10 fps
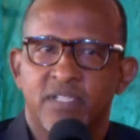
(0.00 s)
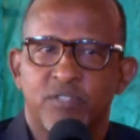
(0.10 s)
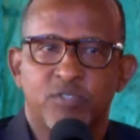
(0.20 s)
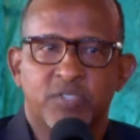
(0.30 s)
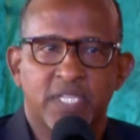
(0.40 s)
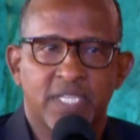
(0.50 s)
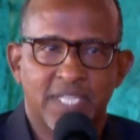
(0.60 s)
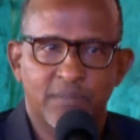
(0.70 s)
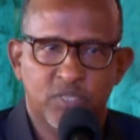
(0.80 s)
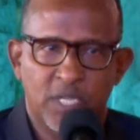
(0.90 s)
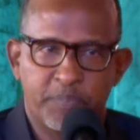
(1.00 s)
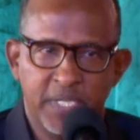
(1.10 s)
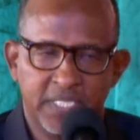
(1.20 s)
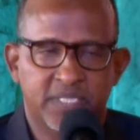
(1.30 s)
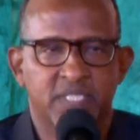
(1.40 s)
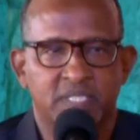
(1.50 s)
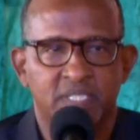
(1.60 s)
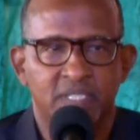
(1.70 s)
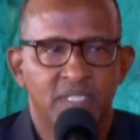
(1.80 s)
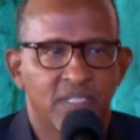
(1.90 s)
You said the same to the
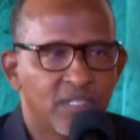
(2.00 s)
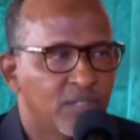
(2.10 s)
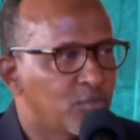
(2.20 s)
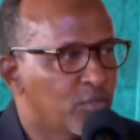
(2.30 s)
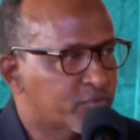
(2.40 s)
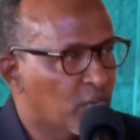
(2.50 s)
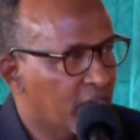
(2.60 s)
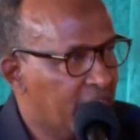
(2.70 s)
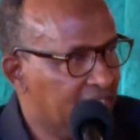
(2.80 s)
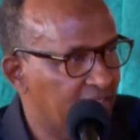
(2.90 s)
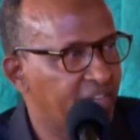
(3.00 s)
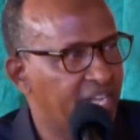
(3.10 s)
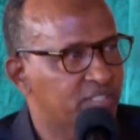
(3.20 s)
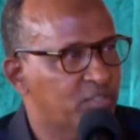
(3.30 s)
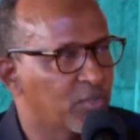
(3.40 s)
PSS. You've told the governors